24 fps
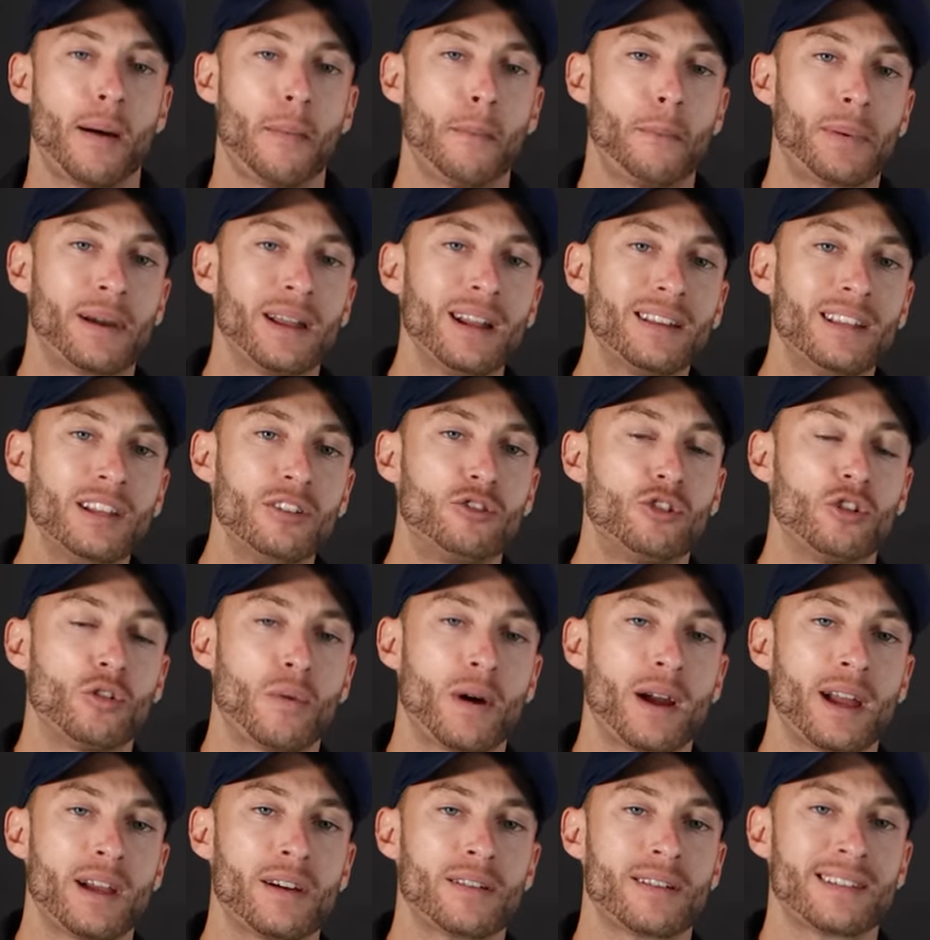And I'm gonna teach you
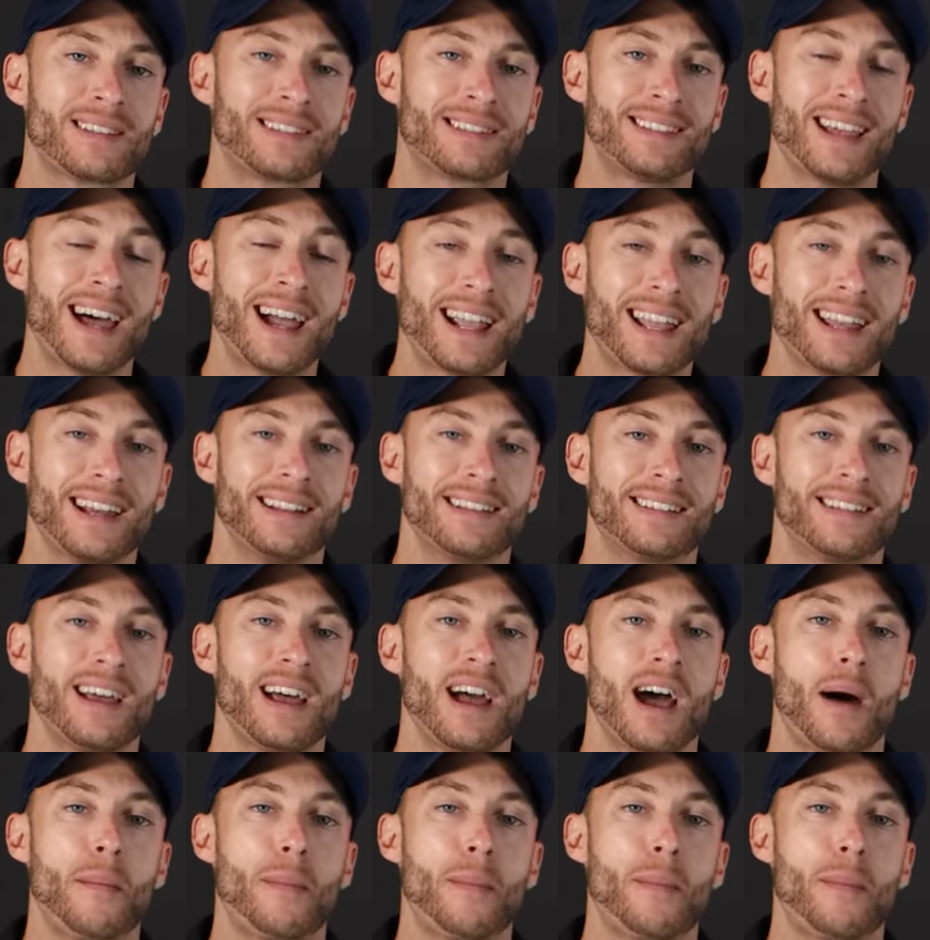right here in a second